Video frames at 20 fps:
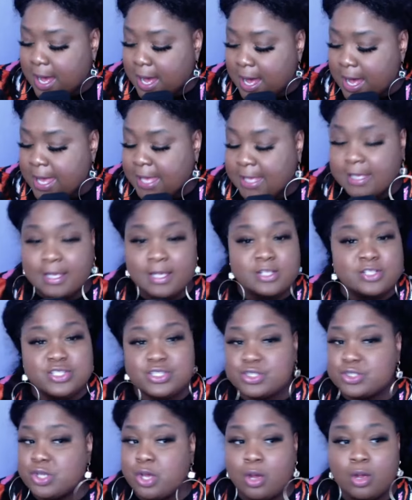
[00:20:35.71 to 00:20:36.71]
I can
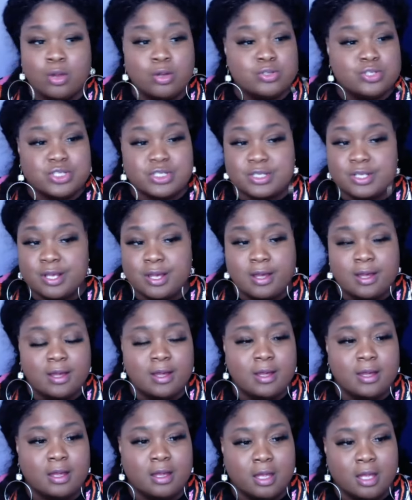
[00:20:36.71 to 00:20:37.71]
search
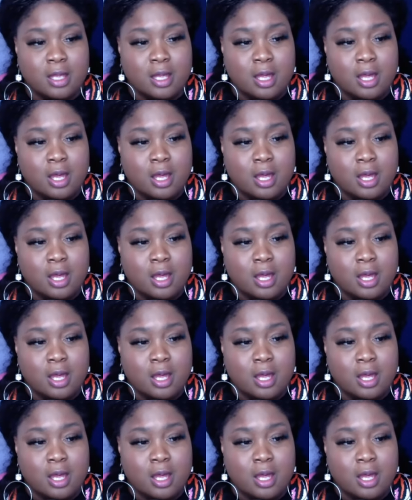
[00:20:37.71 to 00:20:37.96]
the